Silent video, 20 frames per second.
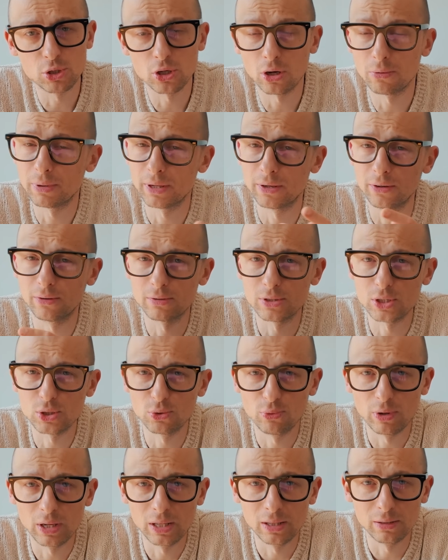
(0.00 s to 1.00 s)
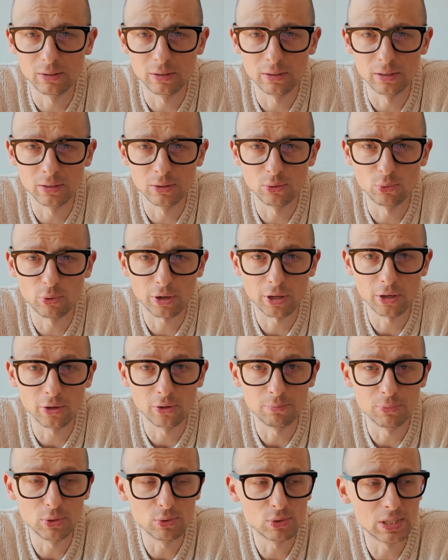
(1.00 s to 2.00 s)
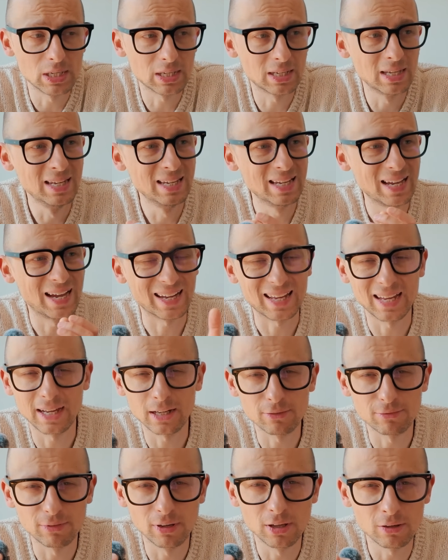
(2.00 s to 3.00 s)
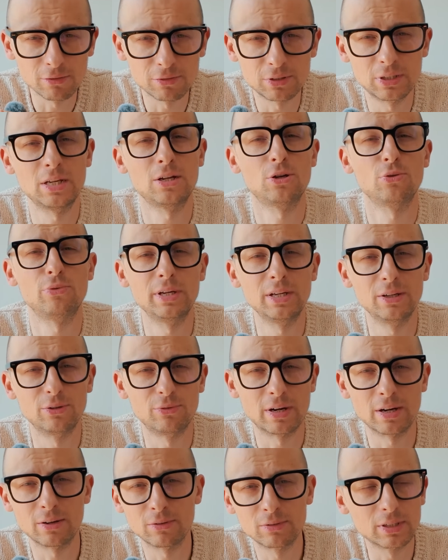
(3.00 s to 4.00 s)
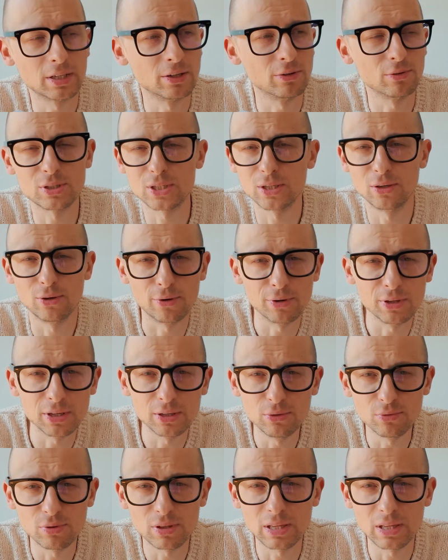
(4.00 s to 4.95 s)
job and also while working on music, I kind of love tinkering around and also learning new